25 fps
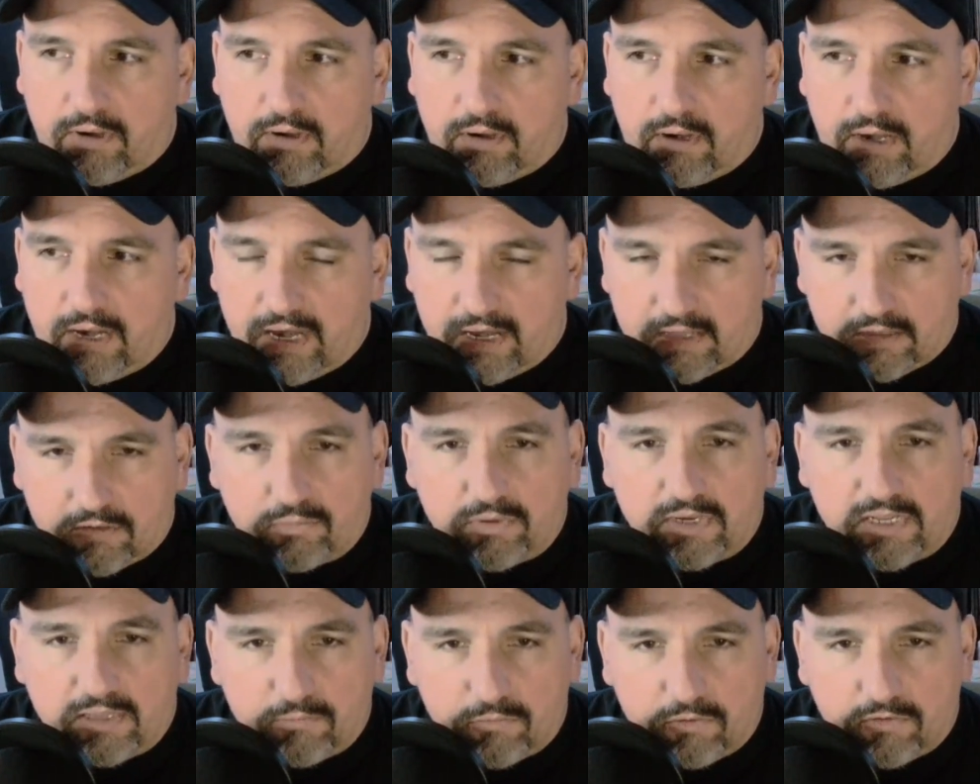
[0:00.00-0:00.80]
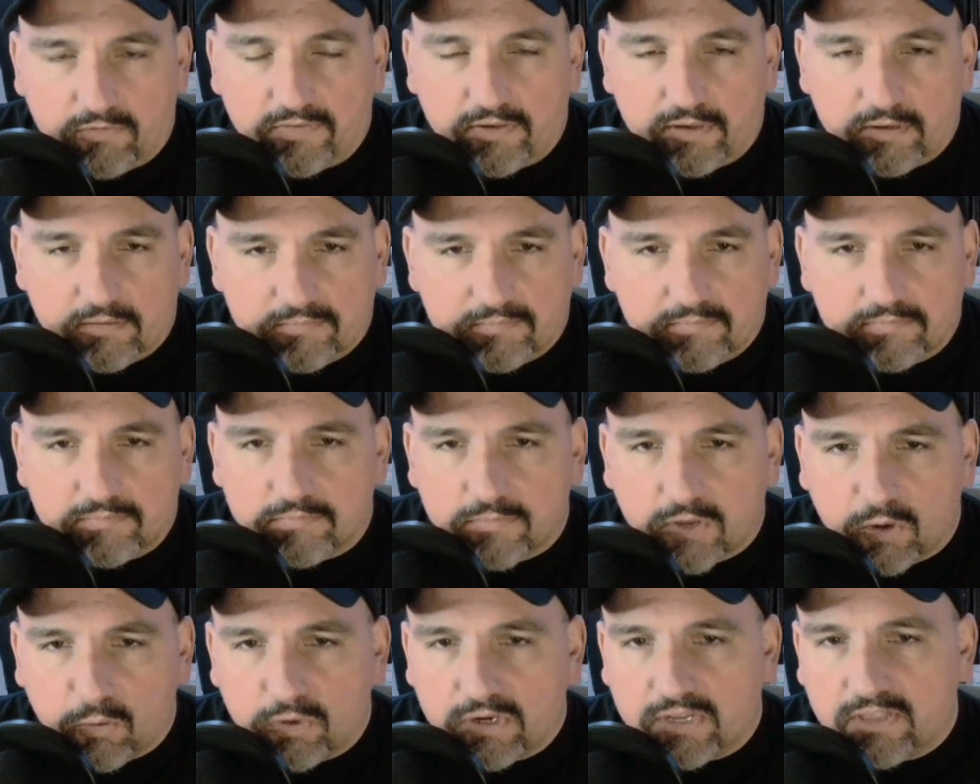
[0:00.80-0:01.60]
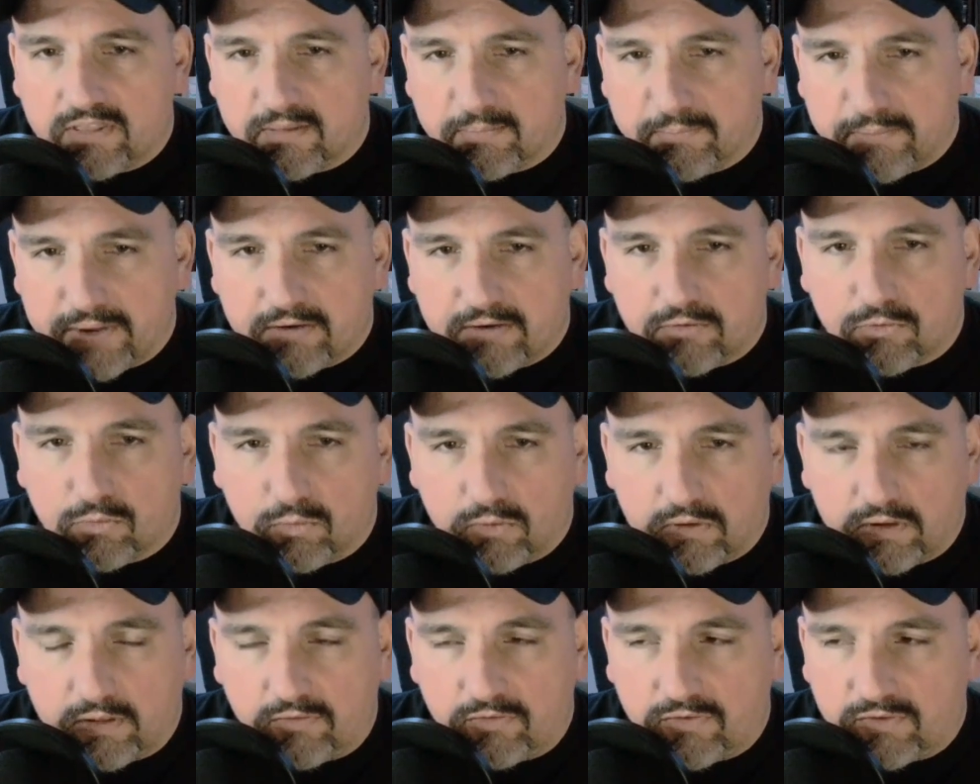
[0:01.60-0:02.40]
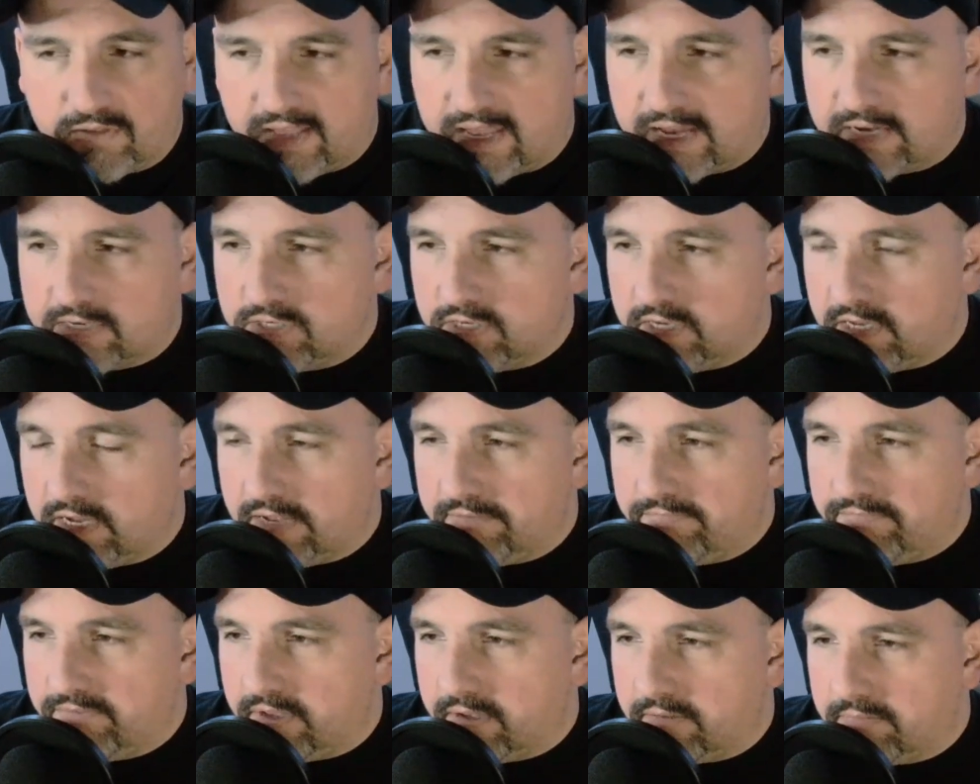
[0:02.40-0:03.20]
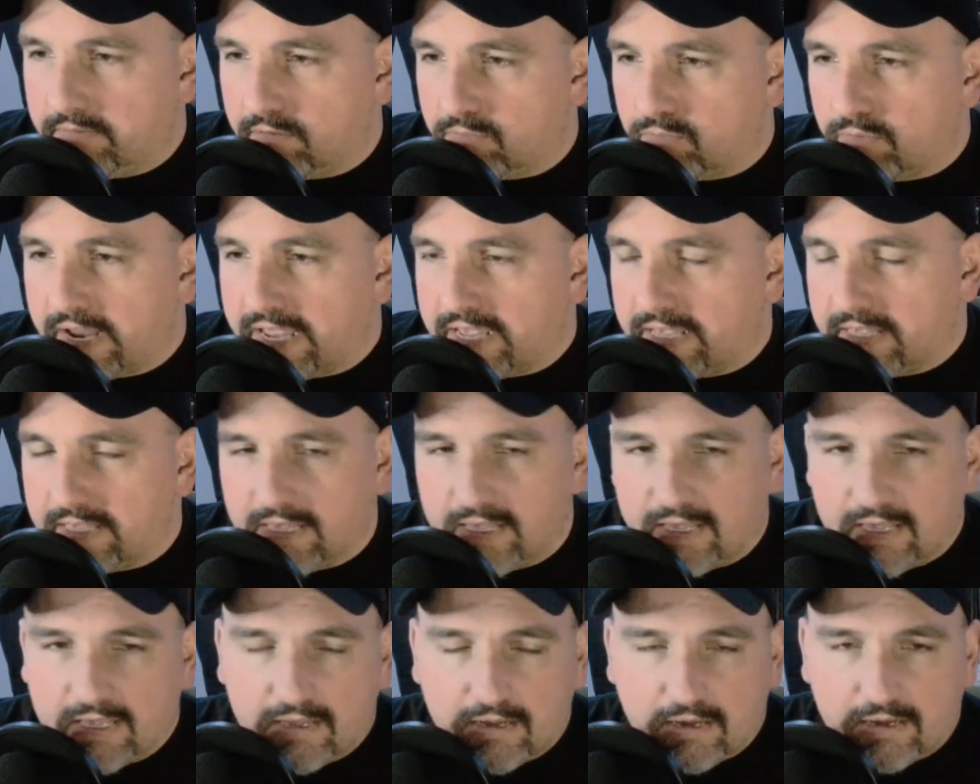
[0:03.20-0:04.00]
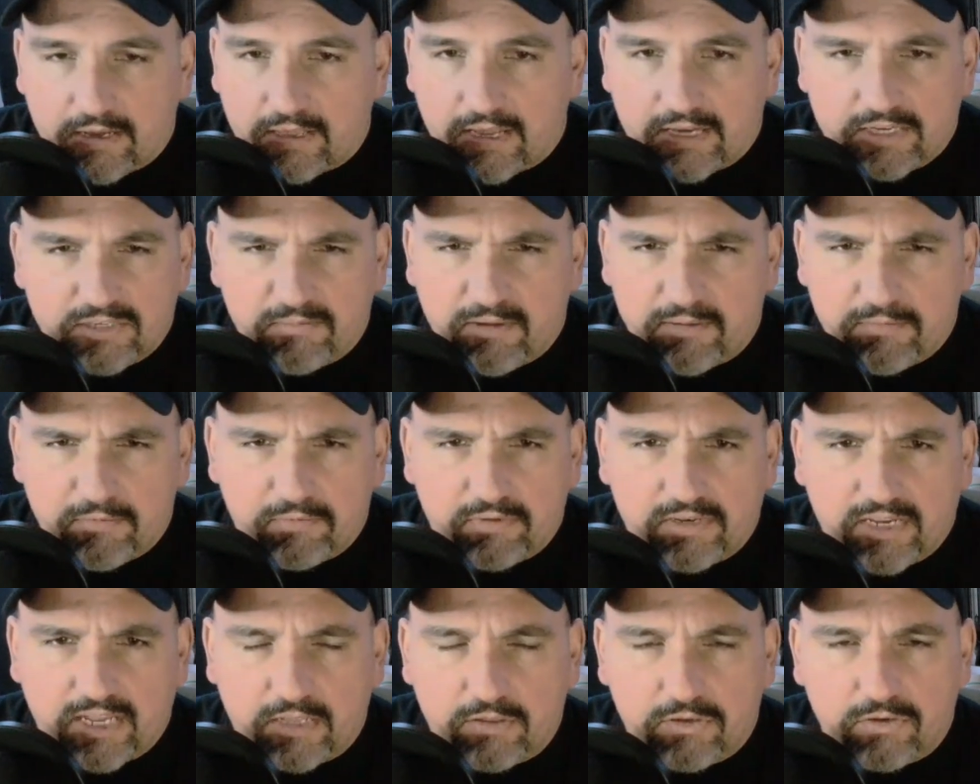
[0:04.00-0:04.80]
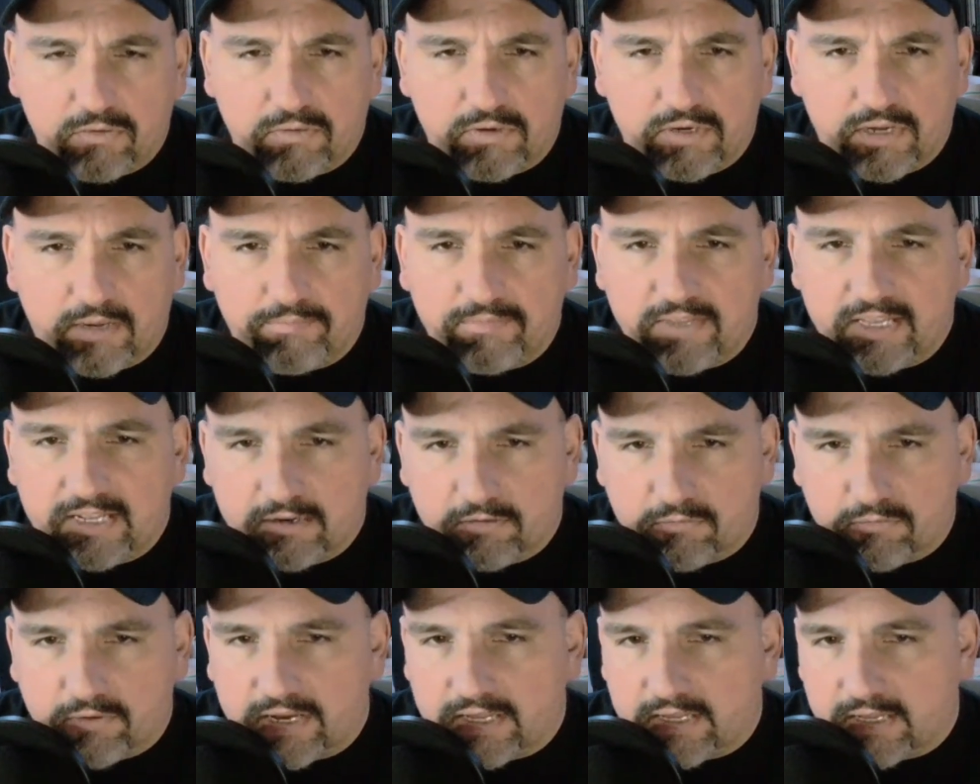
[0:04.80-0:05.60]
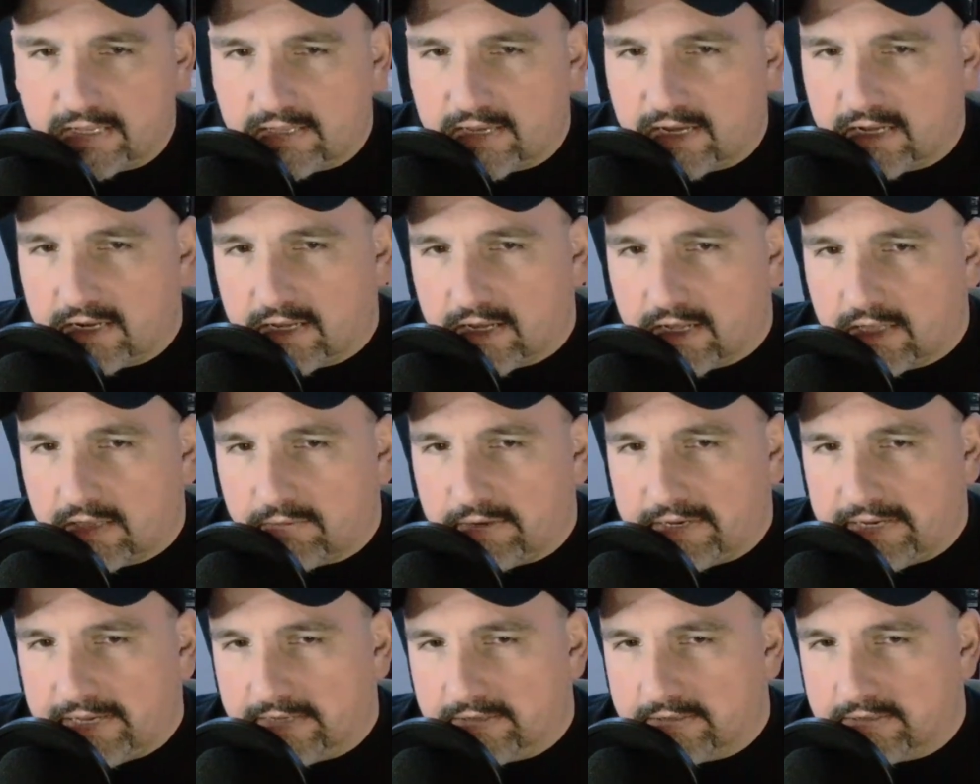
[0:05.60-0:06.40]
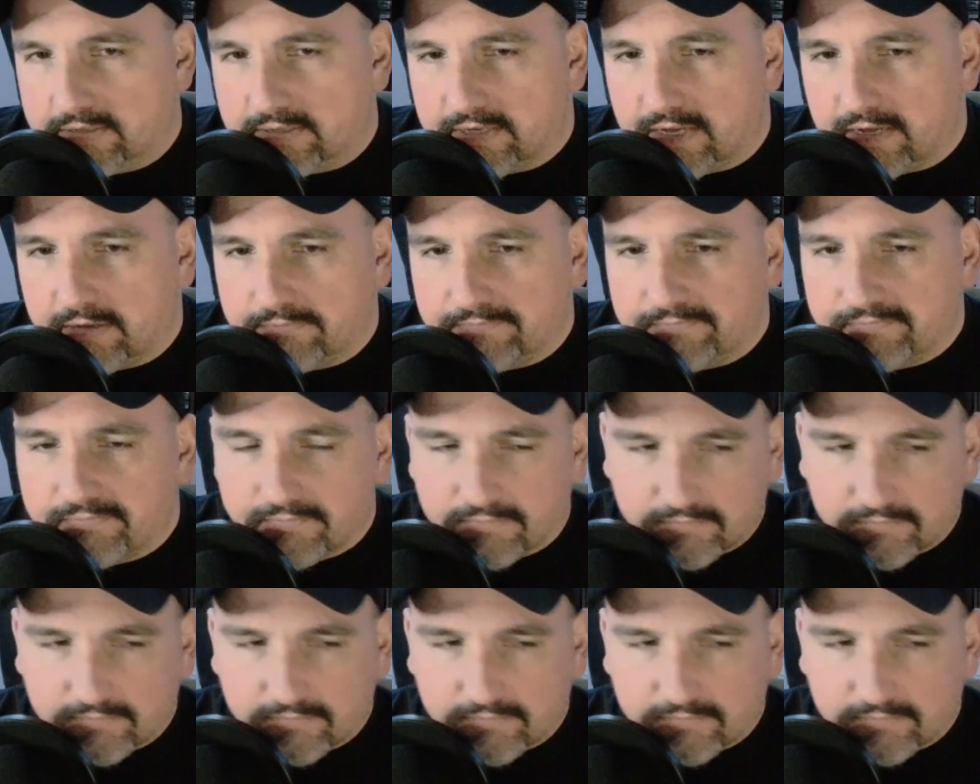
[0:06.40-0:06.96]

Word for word: Halloween movie. One of the better ones. And actually, I've done a ranking. I, actually, maybe one day I'll do an updated ranking now that Halloween ends is out,